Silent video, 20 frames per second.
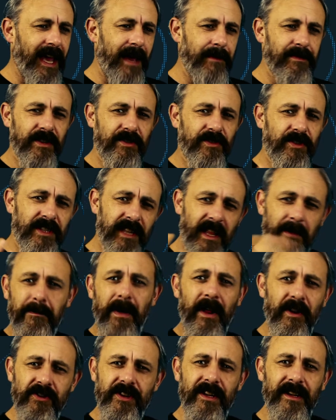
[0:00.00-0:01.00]
games are just like
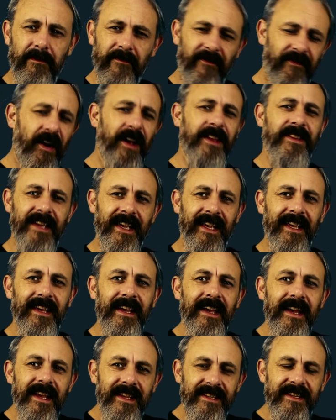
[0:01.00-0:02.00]
punching and fighting.
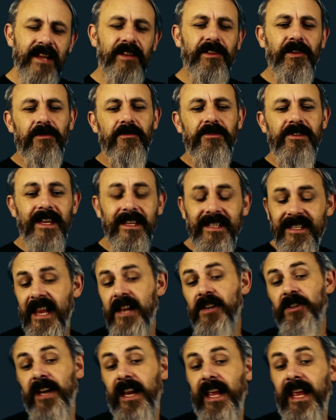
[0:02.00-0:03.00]
Sentinels
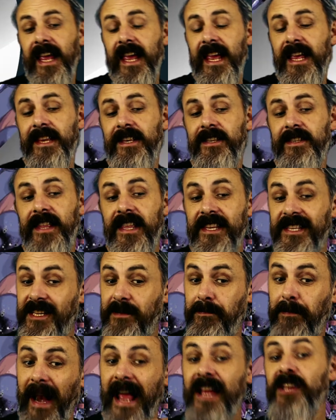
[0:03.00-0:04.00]
essentially is the
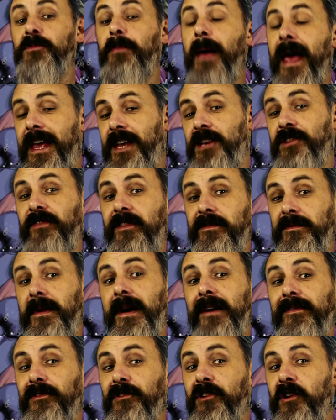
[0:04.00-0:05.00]
splash page from a
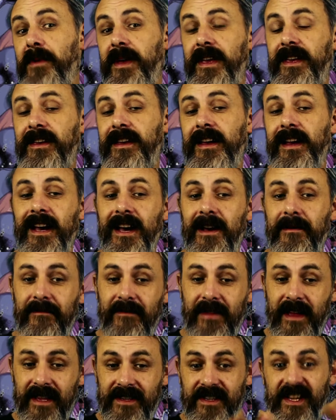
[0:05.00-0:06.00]
Marvel comic
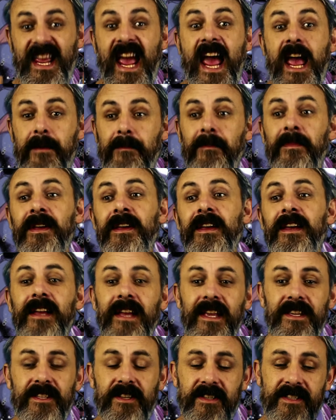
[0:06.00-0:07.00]
as a game.
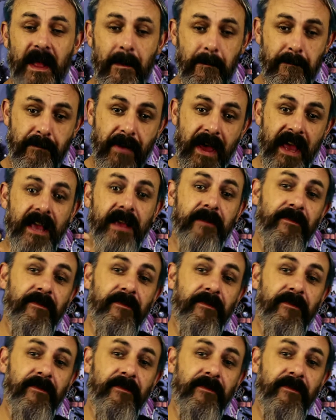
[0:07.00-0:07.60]
It's just that big